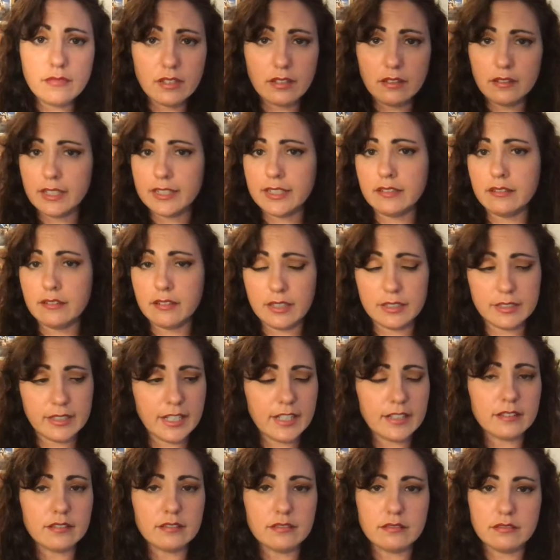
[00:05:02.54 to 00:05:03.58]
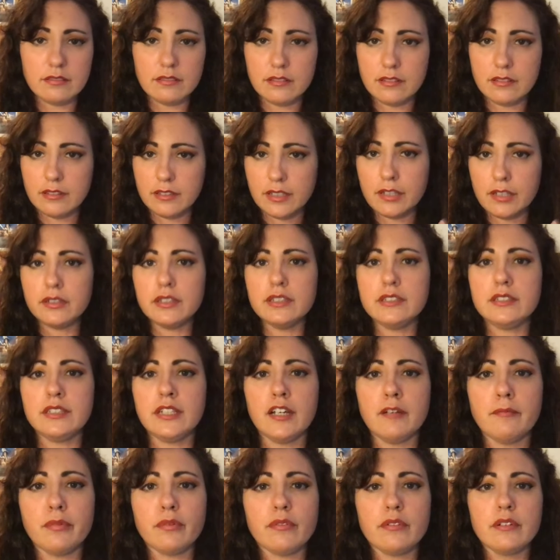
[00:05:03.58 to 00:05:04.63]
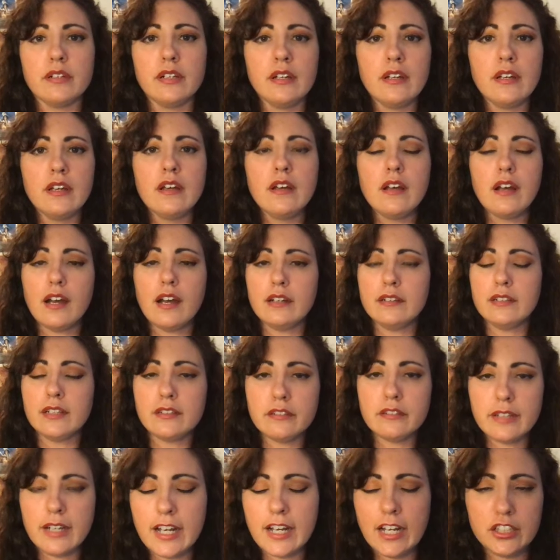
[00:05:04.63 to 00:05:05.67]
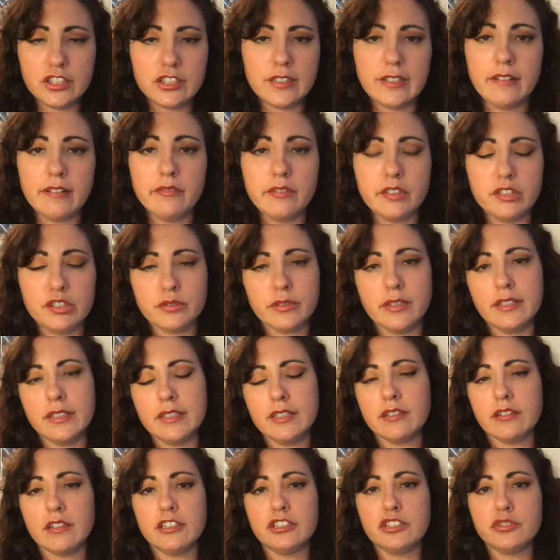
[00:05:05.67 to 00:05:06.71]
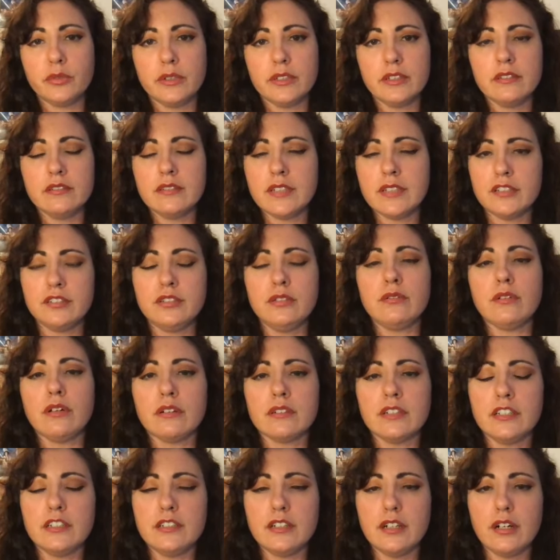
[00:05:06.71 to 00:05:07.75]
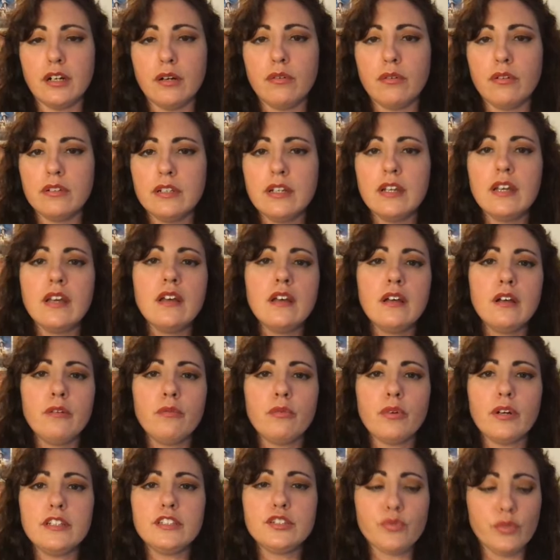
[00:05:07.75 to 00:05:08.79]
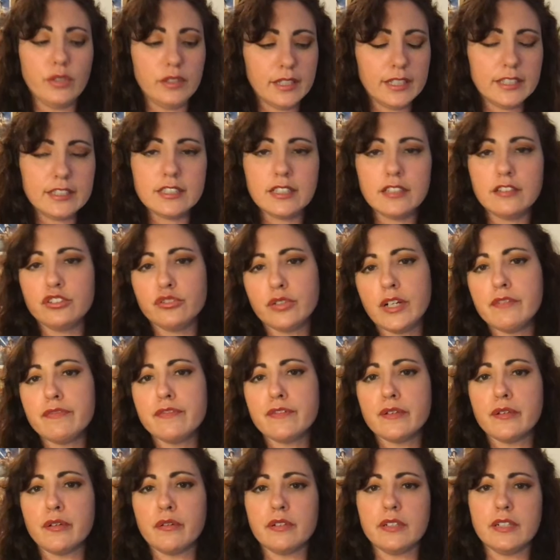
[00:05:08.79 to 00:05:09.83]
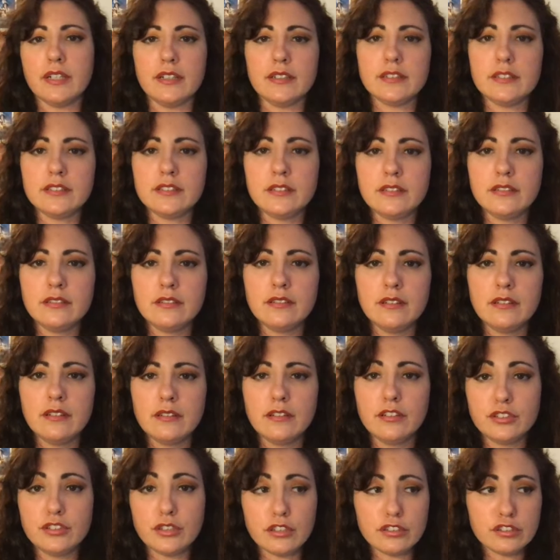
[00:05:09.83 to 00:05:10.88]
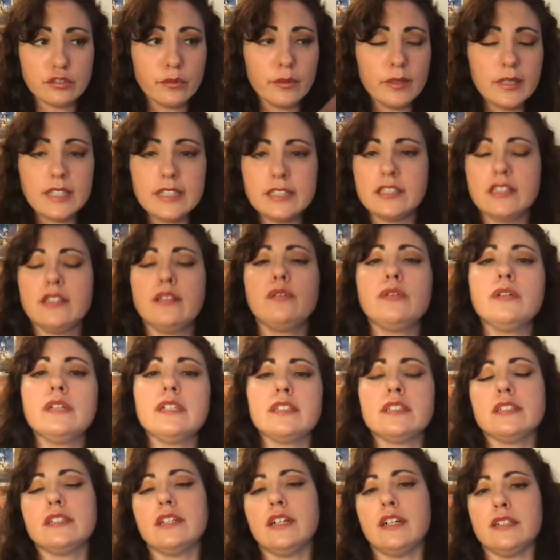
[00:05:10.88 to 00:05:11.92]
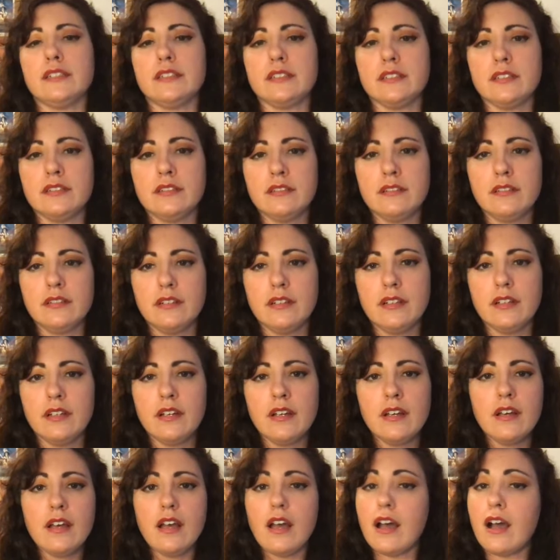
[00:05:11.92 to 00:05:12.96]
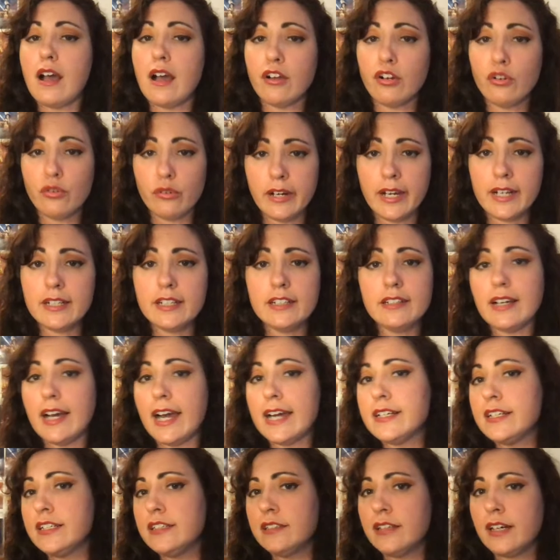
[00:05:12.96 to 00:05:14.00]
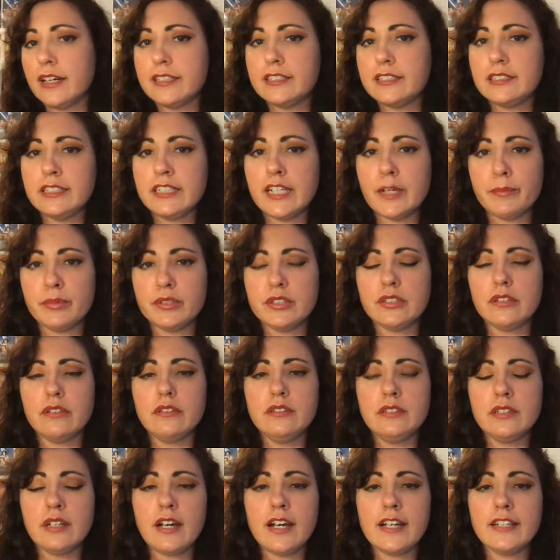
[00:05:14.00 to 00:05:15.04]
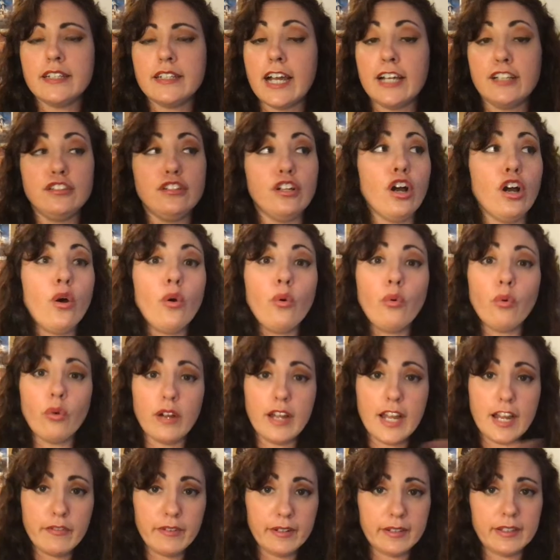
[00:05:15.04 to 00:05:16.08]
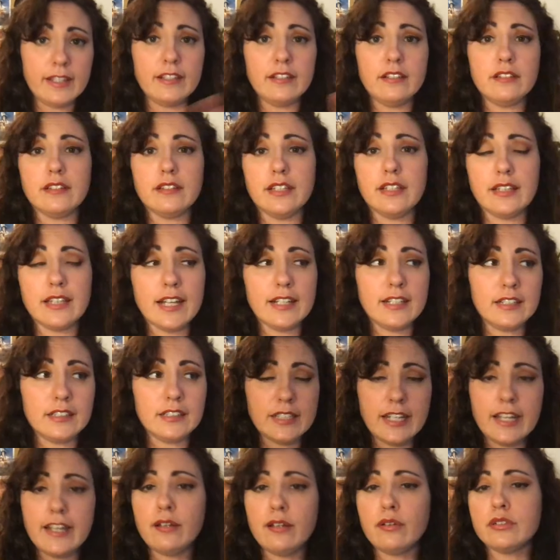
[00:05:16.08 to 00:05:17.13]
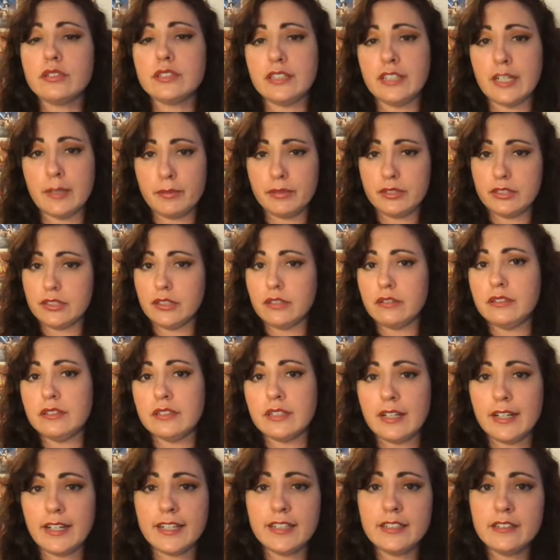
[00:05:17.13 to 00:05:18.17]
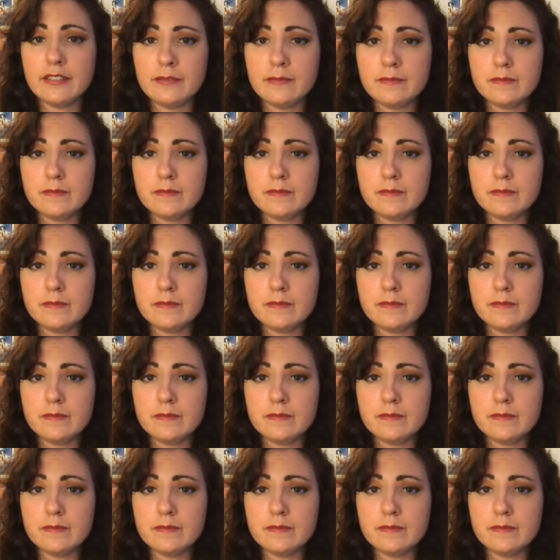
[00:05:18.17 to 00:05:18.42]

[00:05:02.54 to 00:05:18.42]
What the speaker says: Like, again, another example. Another hashtag was trending on Twitter not too long ago was release the Trevorrow cut. There's also release the Lucas cut. Granted, I did not see episode 9. I know everything that entails in episode 9.